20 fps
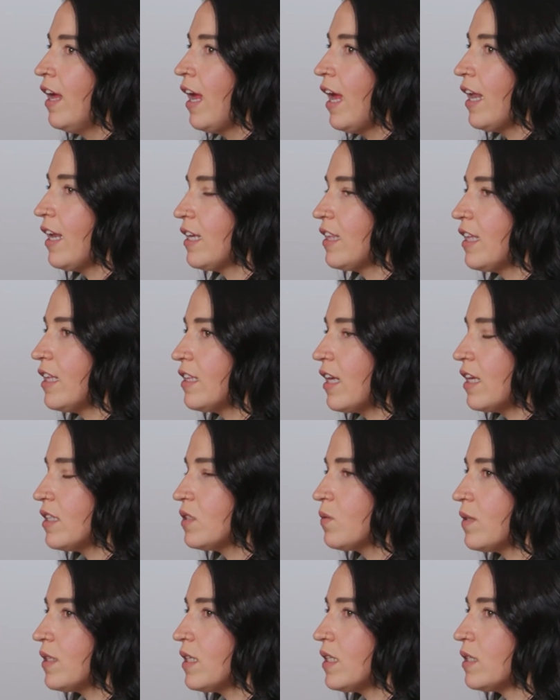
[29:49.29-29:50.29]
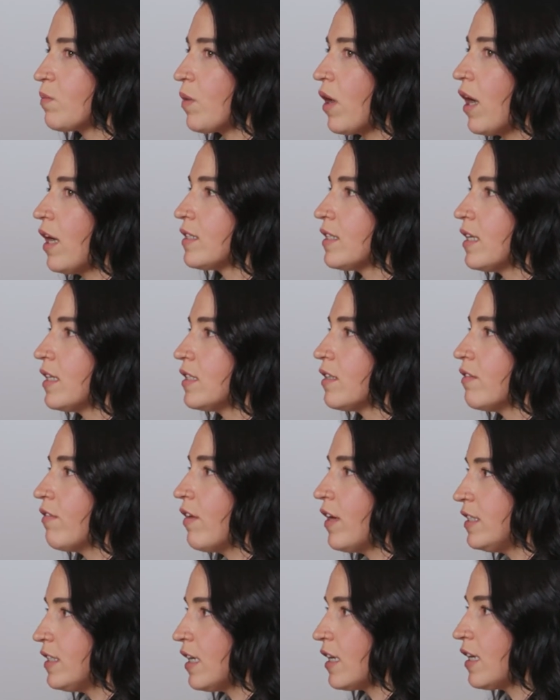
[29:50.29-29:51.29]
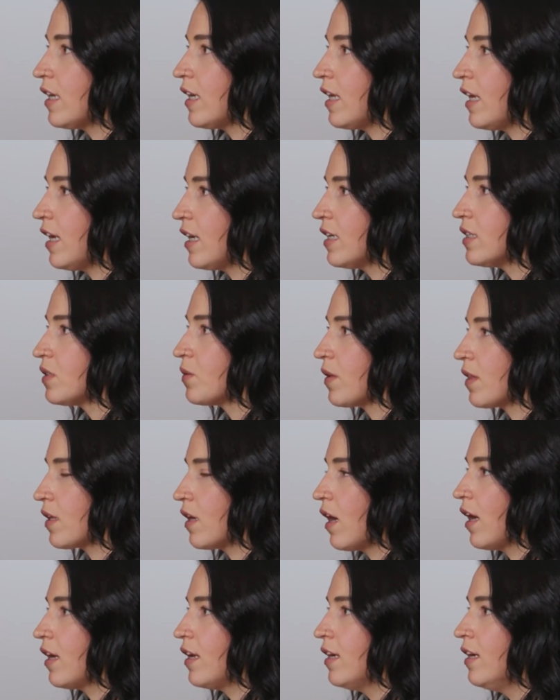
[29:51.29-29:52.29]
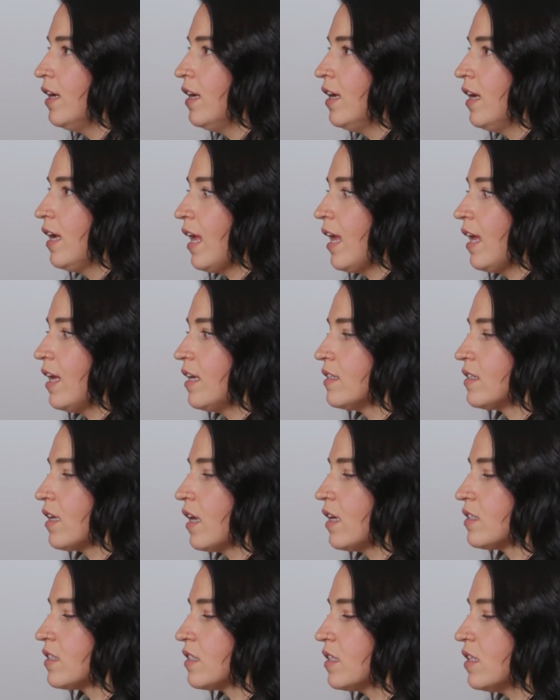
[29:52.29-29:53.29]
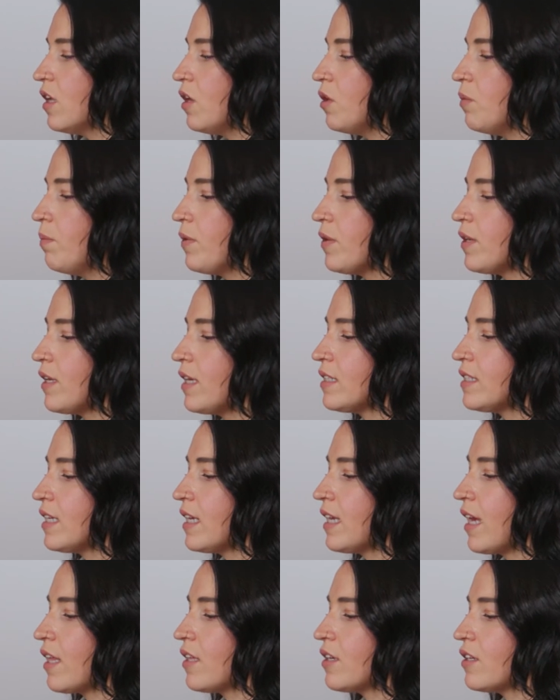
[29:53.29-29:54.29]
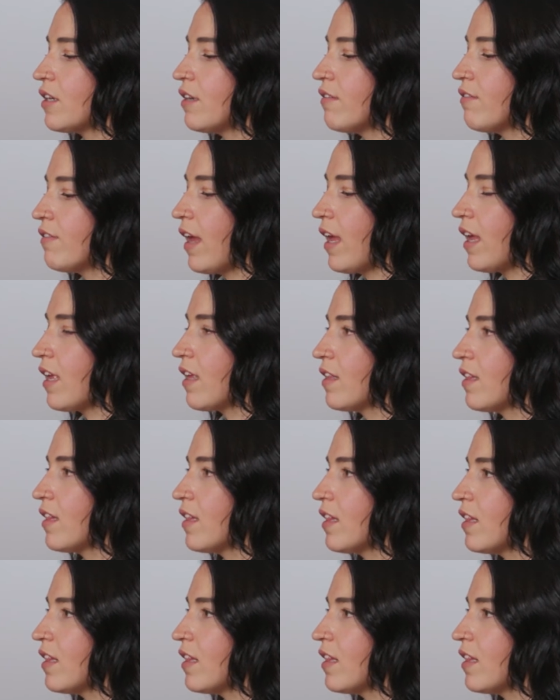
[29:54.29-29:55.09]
And I think that's what this process of identity is with God, is a slow putting together of like,